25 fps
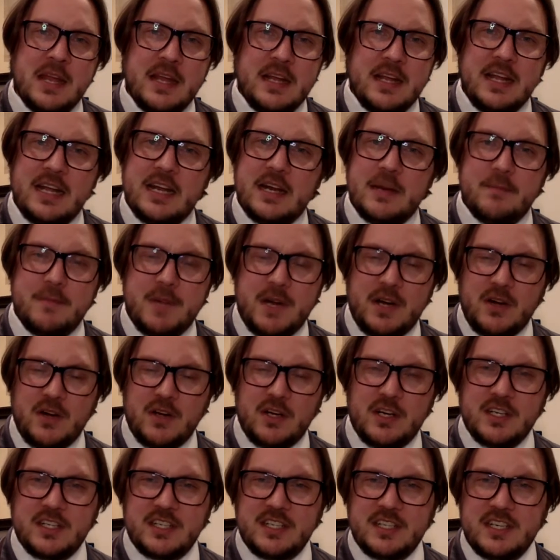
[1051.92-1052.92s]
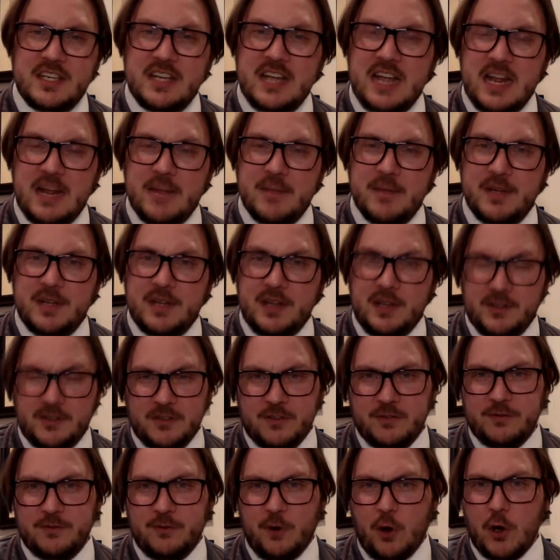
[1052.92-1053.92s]
in America today, because
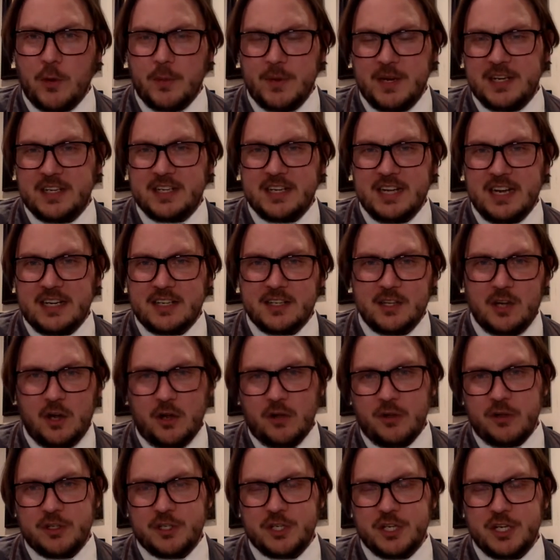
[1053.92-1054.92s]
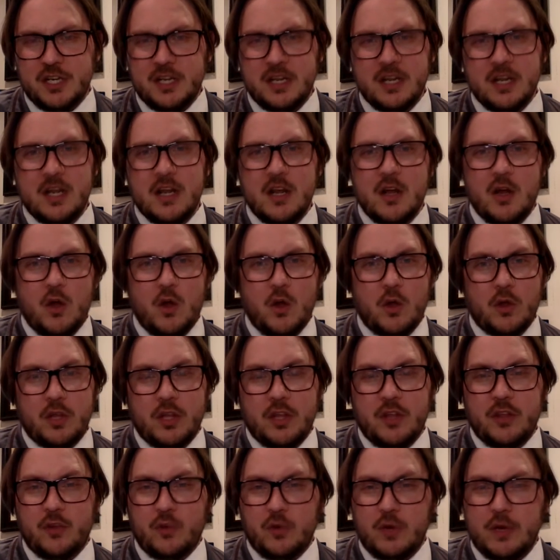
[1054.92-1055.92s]
of farming technology, only
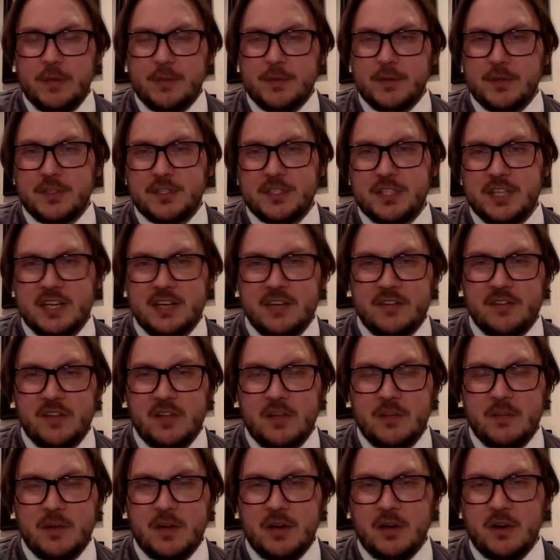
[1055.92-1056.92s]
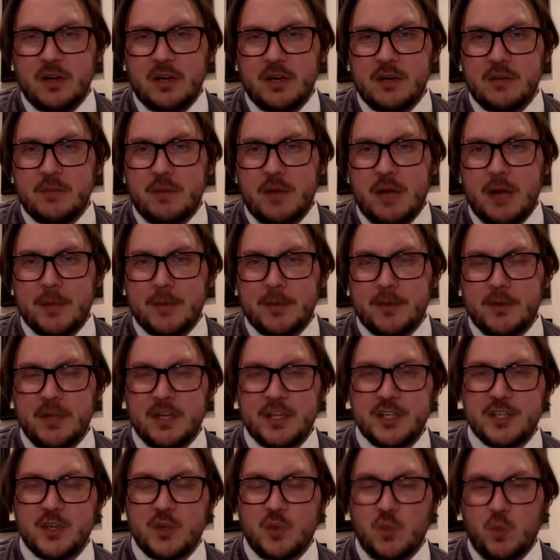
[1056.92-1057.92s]
3% of the American
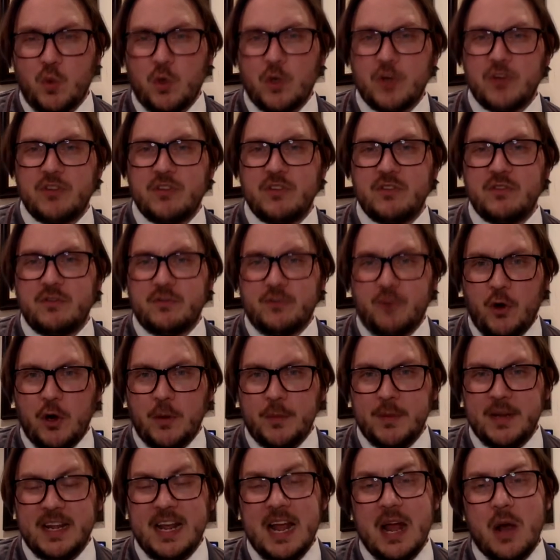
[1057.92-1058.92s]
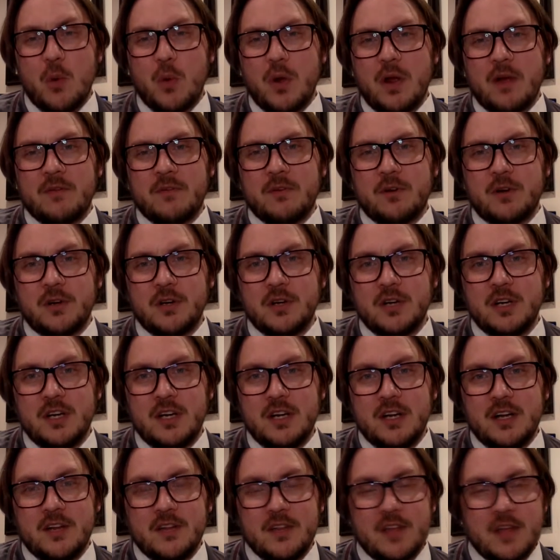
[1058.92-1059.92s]
population works in farming. However,
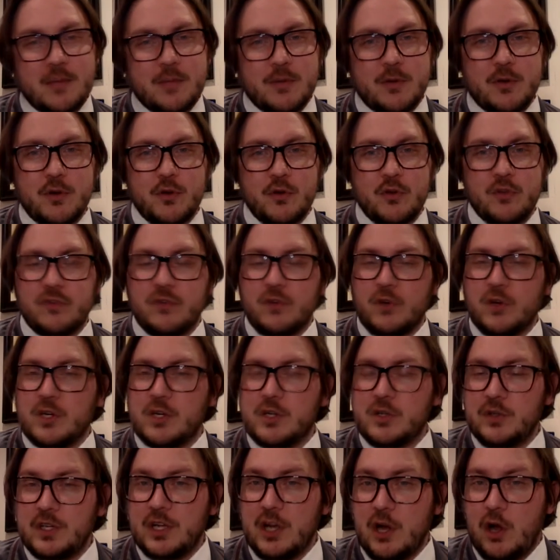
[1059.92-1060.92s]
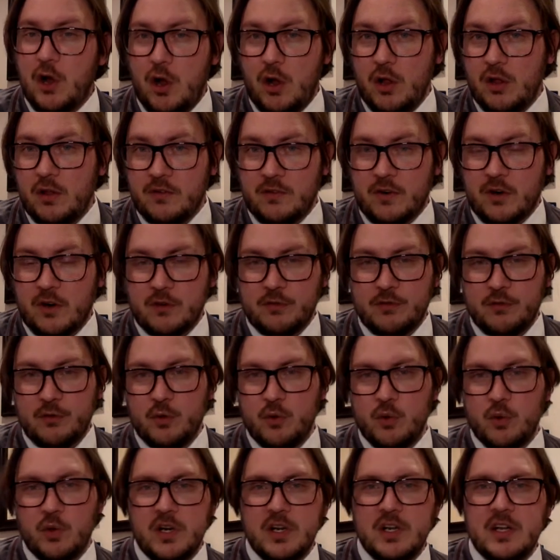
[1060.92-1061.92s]
they produce virtually all of our
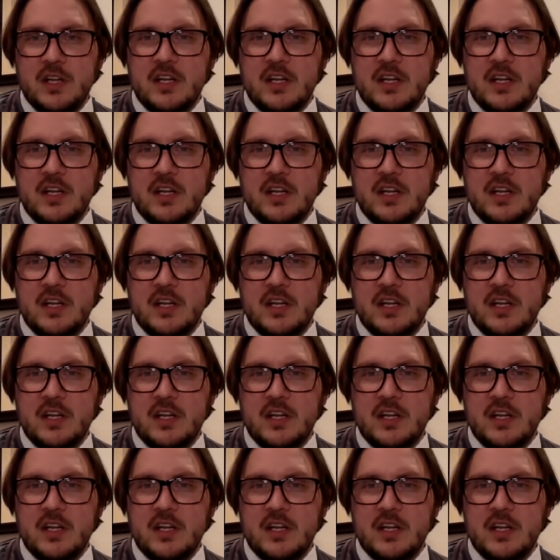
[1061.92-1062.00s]
food.